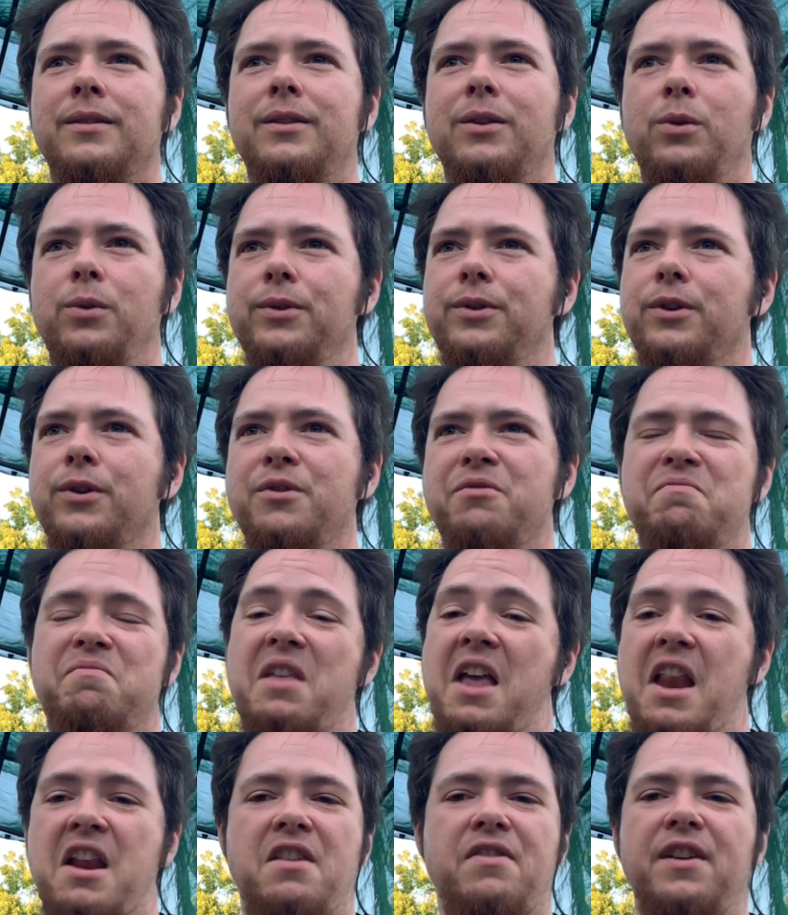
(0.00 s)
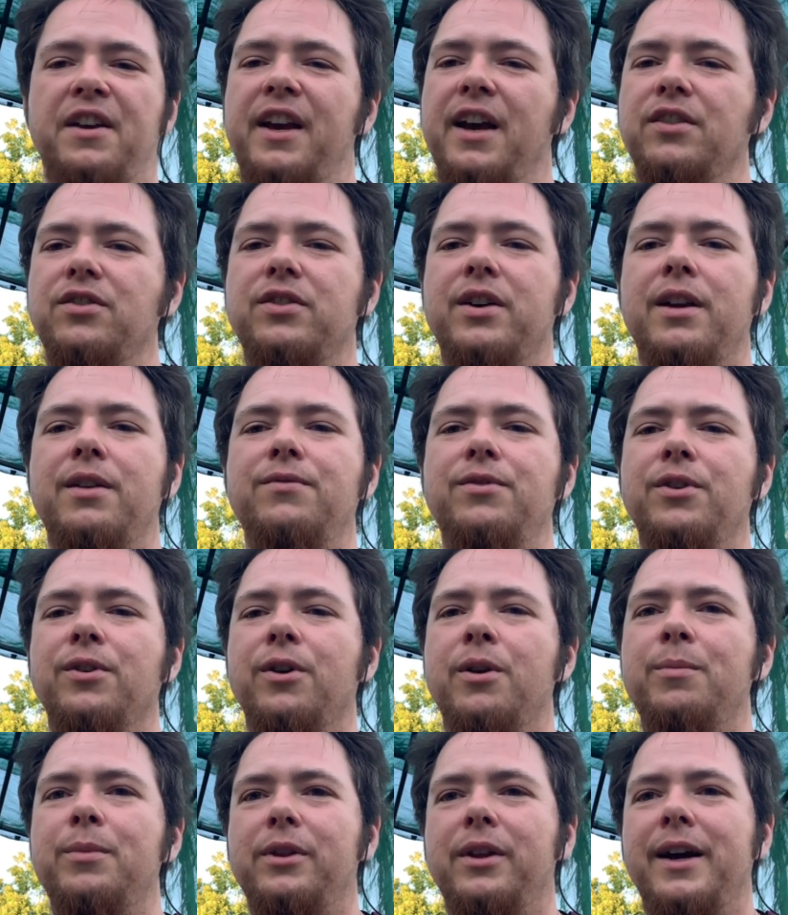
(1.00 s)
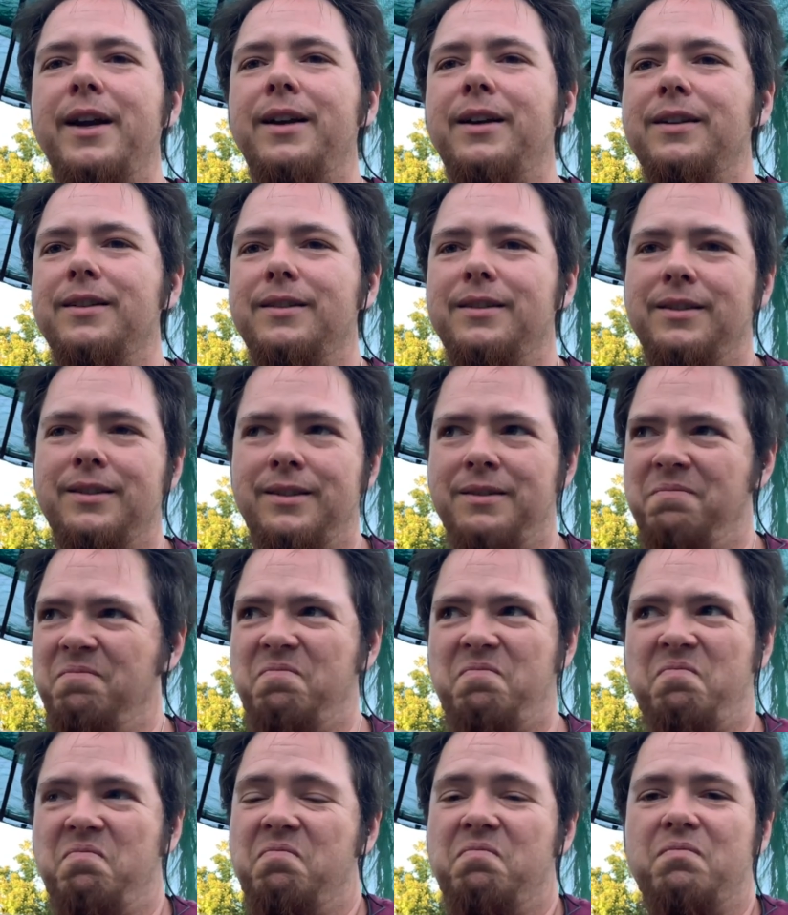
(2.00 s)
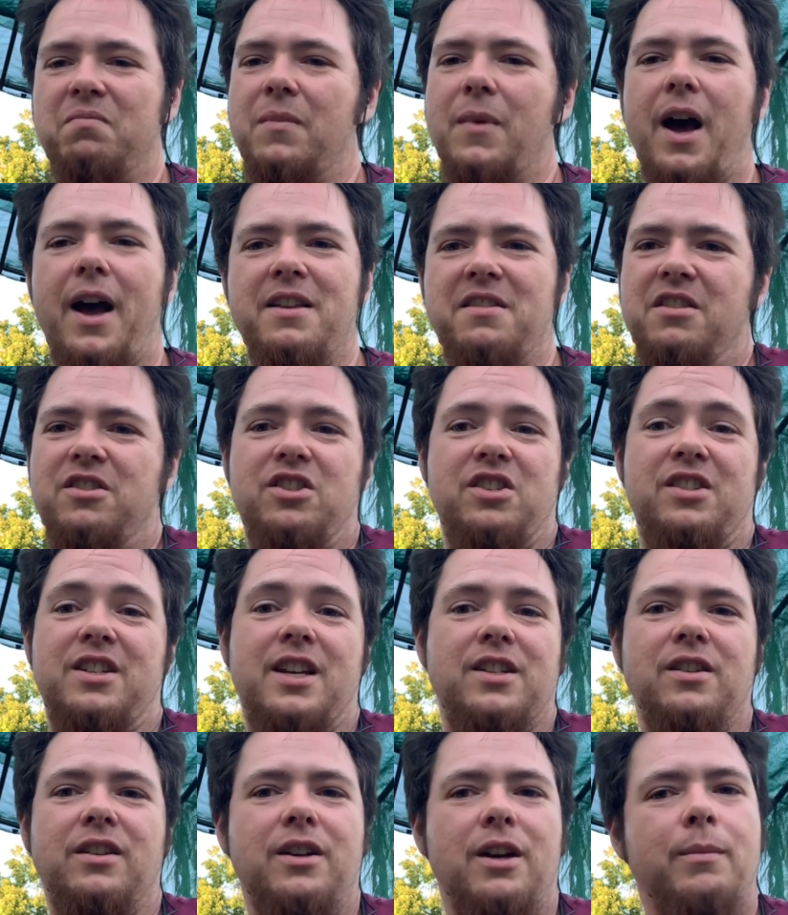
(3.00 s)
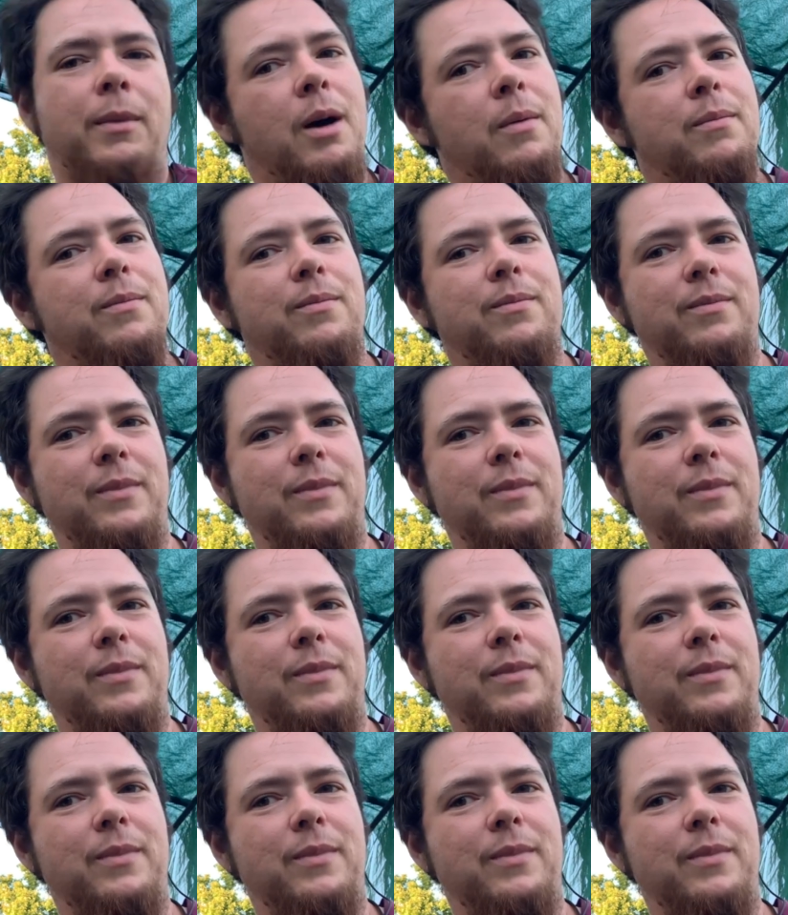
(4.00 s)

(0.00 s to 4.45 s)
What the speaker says: also anything outside of Europe, like, it just hasn't come up,